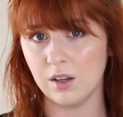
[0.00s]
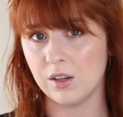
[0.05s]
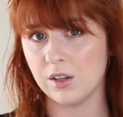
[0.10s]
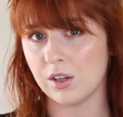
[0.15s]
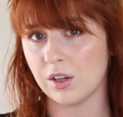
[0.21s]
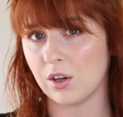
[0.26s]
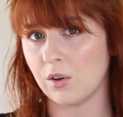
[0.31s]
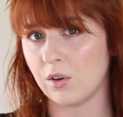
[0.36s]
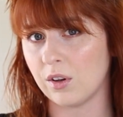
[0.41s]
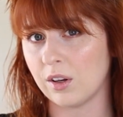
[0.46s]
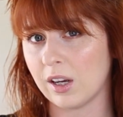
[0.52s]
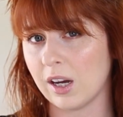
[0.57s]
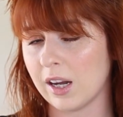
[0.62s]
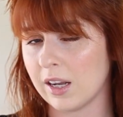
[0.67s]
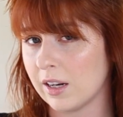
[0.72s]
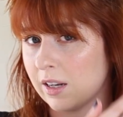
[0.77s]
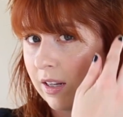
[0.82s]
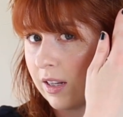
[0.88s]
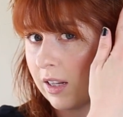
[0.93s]
So you can
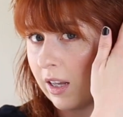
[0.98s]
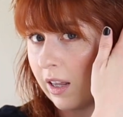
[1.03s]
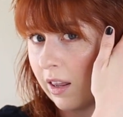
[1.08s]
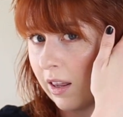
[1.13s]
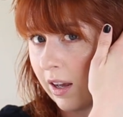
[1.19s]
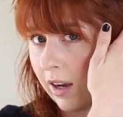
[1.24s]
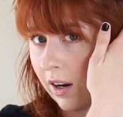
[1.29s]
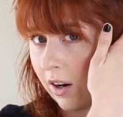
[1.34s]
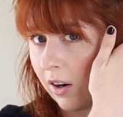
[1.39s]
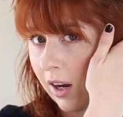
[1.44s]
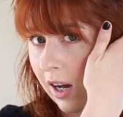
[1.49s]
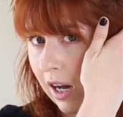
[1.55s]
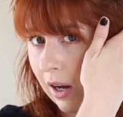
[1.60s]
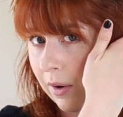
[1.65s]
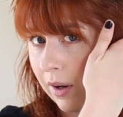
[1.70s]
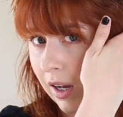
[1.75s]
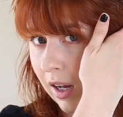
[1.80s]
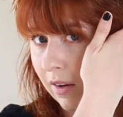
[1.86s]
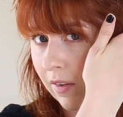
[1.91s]
kind of see there
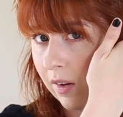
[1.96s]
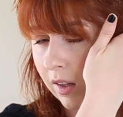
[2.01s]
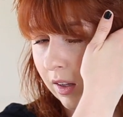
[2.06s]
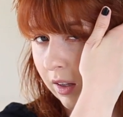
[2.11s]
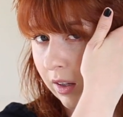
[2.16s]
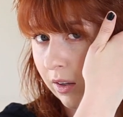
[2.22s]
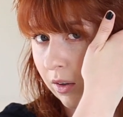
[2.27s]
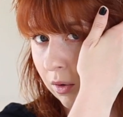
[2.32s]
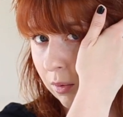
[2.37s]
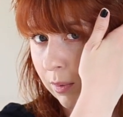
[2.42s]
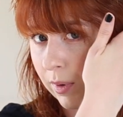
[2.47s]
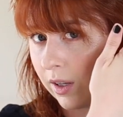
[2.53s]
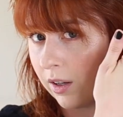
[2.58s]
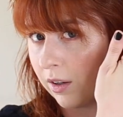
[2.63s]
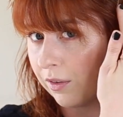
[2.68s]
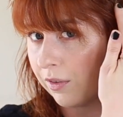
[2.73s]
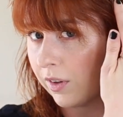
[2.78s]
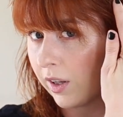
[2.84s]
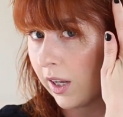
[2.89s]
how I have a little bit
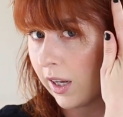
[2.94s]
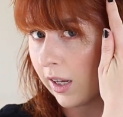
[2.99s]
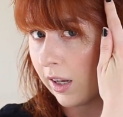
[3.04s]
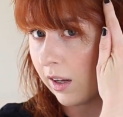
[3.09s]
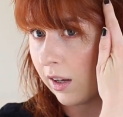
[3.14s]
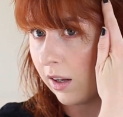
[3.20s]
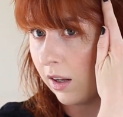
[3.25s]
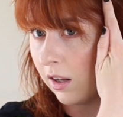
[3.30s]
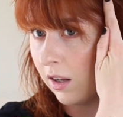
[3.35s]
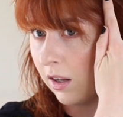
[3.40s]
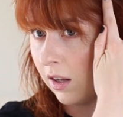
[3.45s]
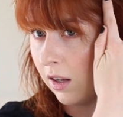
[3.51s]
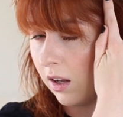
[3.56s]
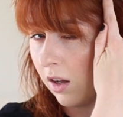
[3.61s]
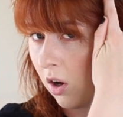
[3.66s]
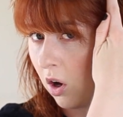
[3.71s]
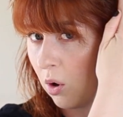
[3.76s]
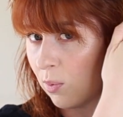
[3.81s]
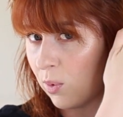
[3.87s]
of like
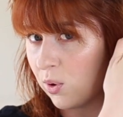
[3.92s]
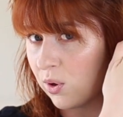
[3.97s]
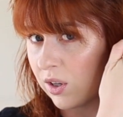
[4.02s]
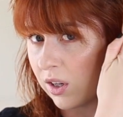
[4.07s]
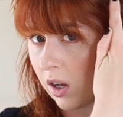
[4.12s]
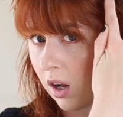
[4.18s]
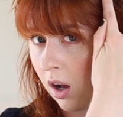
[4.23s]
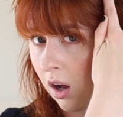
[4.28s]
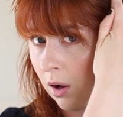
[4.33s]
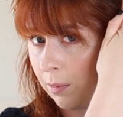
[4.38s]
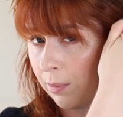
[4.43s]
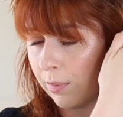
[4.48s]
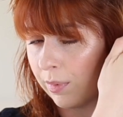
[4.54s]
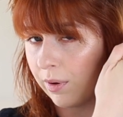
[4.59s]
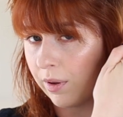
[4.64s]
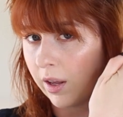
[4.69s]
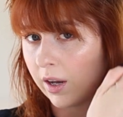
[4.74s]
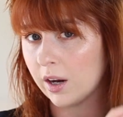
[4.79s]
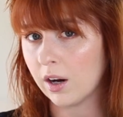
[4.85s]
almost a hump
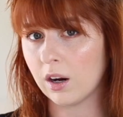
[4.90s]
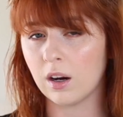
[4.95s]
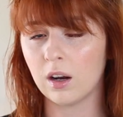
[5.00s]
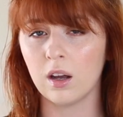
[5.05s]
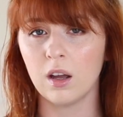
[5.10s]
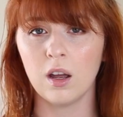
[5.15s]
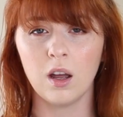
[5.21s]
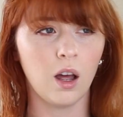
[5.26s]
there.